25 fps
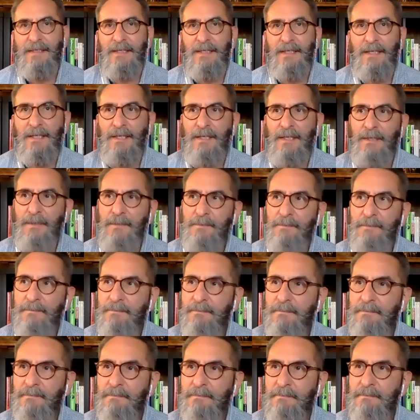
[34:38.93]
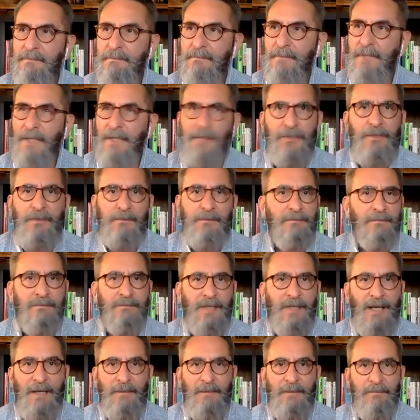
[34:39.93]
Um, I do.
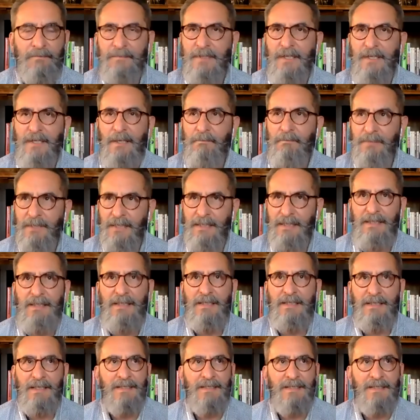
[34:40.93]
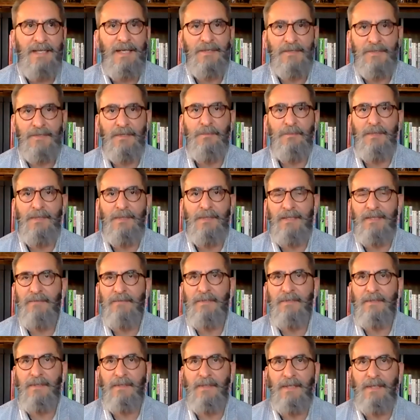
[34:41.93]
I'm completely content to believe
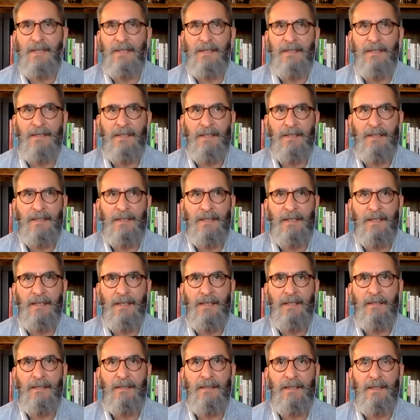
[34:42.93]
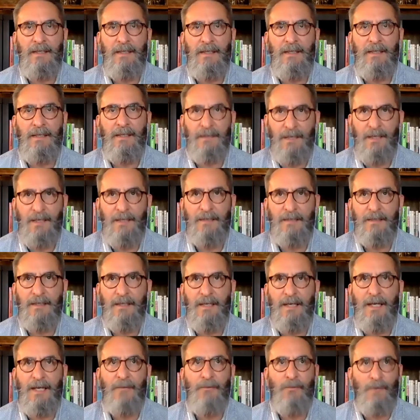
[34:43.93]
in, in, in, a, in God.
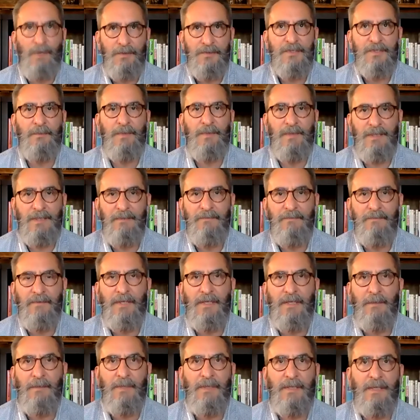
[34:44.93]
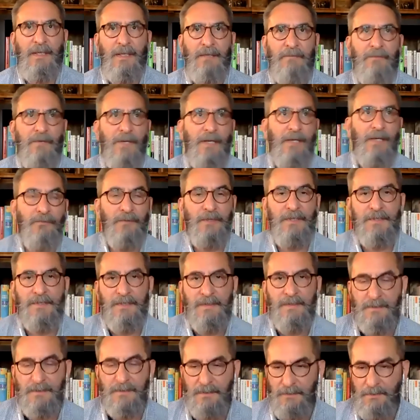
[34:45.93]
I want to believe in Him, and I find
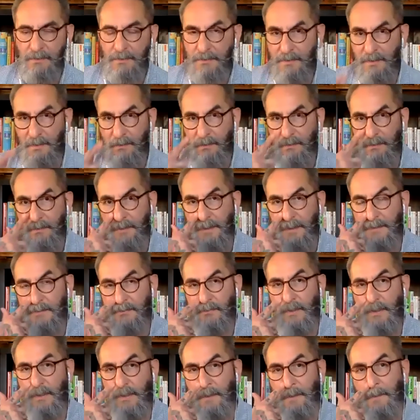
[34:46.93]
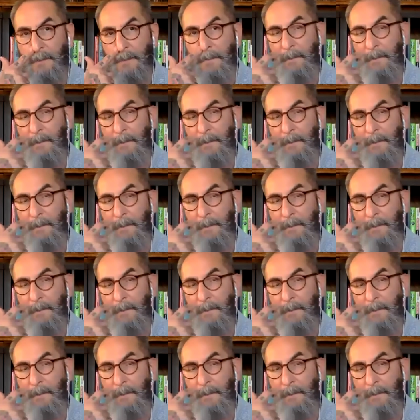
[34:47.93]
reasons to do so as well.